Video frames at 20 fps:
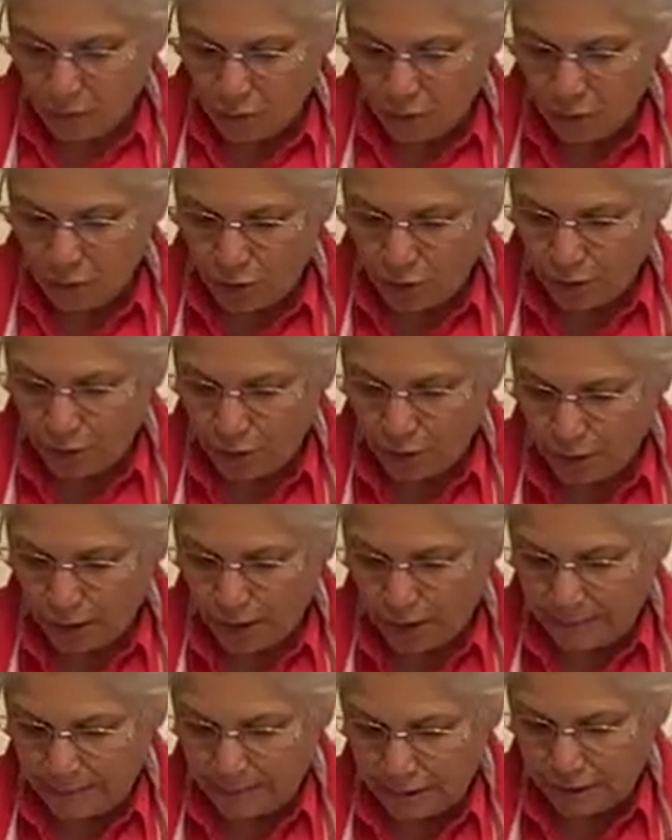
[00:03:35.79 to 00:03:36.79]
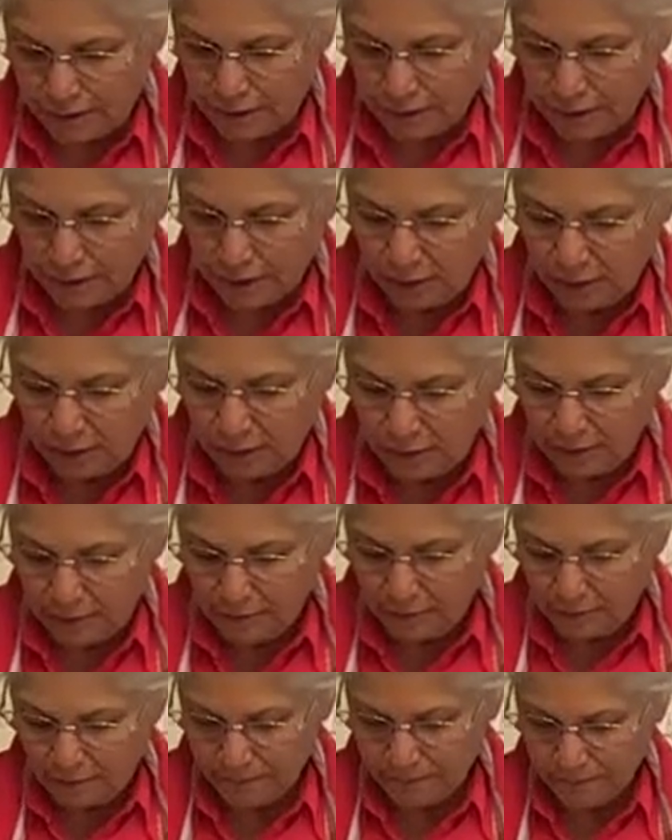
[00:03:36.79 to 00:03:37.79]
we're going to put it up just a little
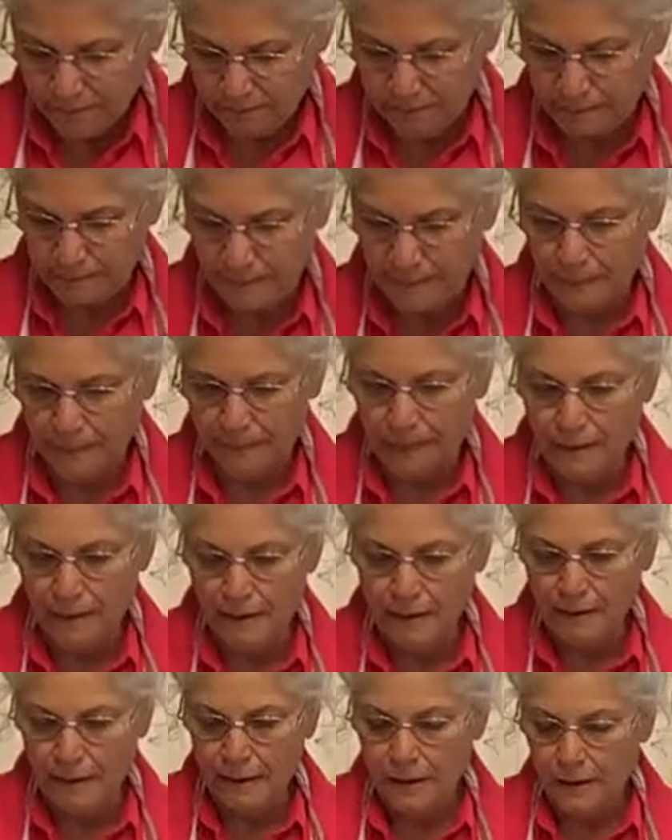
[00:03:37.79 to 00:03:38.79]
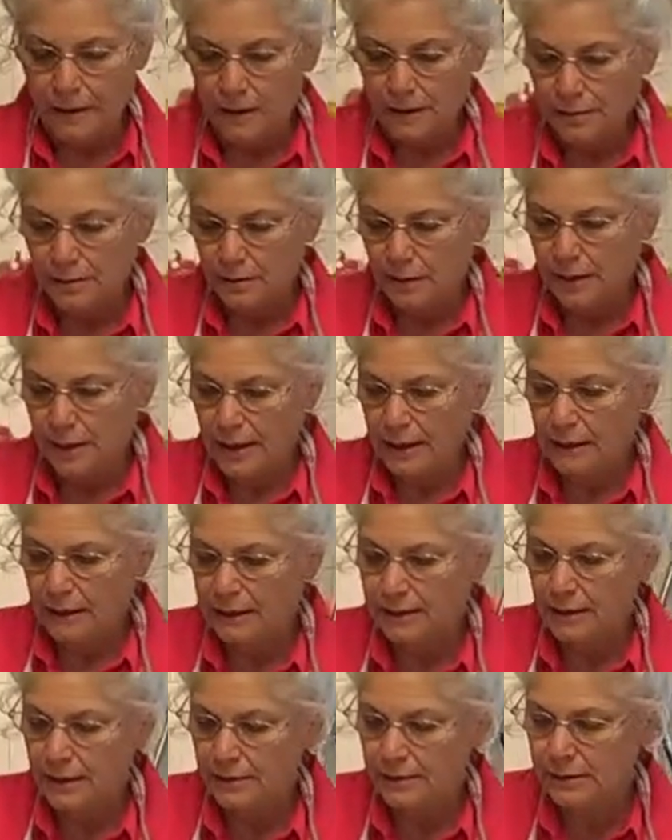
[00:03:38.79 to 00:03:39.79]
bit so that
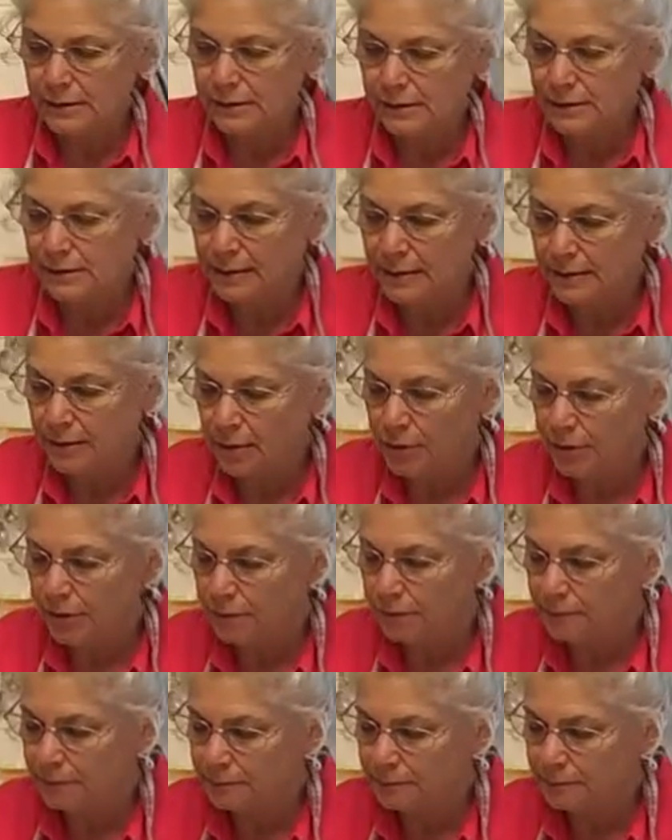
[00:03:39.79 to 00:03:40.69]
it does its simmer.